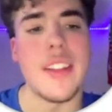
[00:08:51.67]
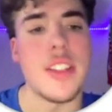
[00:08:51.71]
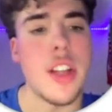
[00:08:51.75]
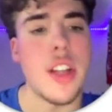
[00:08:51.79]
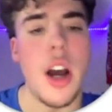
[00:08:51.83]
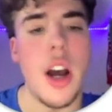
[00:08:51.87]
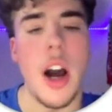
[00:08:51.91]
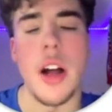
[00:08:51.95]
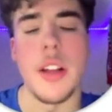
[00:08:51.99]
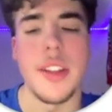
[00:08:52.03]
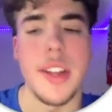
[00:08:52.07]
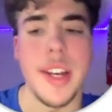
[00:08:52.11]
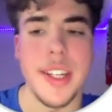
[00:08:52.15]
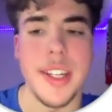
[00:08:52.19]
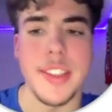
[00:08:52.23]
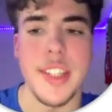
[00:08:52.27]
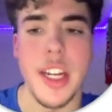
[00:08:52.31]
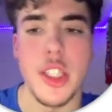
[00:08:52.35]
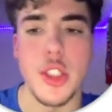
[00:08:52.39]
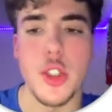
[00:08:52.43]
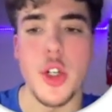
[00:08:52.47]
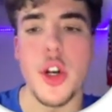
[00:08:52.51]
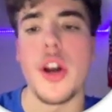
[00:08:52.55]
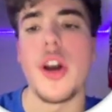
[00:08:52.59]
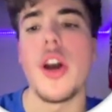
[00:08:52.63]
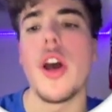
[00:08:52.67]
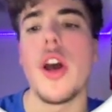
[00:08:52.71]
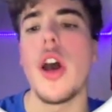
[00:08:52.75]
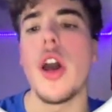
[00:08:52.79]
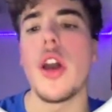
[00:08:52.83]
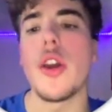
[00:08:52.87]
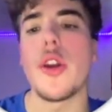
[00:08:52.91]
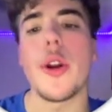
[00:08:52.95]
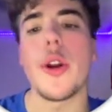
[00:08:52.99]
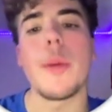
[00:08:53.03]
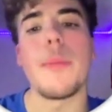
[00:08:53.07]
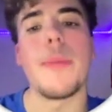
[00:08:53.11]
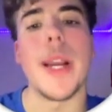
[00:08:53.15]
content, etc.,
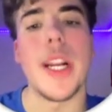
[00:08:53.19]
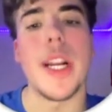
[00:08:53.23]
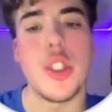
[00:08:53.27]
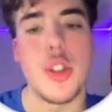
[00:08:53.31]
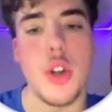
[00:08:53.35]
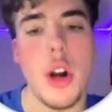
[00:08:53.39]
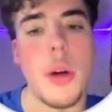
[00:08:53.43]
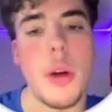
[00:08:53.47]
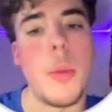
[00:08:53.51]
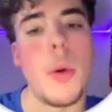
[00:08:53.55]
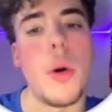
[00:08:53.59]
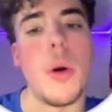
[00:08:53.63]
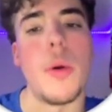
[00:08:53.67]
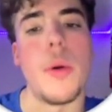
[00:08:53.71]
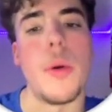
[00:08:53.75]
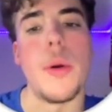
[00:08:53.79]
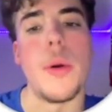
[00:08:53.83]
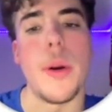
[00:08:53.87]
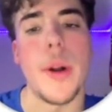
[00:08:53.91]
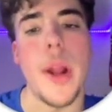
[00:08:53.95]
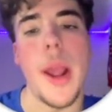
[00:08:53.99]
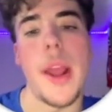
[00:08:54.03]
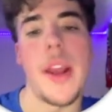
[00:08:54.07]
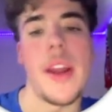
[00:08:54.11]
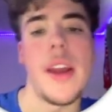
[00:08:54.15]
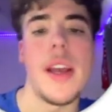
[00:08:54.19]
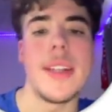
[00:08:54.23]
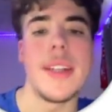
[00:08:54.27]
you're in big trouble, okay?